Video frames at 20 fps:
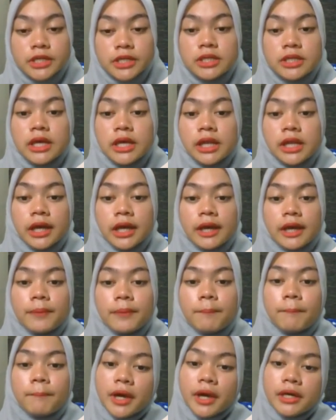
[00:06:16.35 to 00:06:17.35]
like
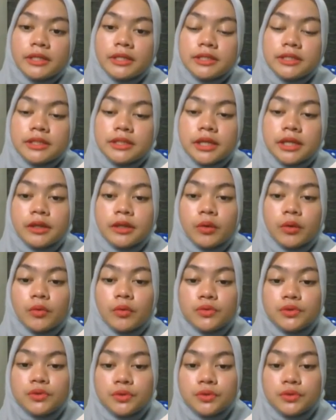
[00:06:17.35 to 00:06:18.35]
math and
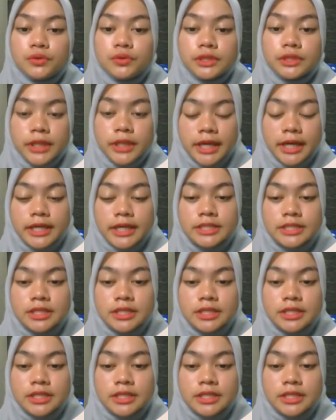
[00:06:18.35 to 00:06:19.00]
also science.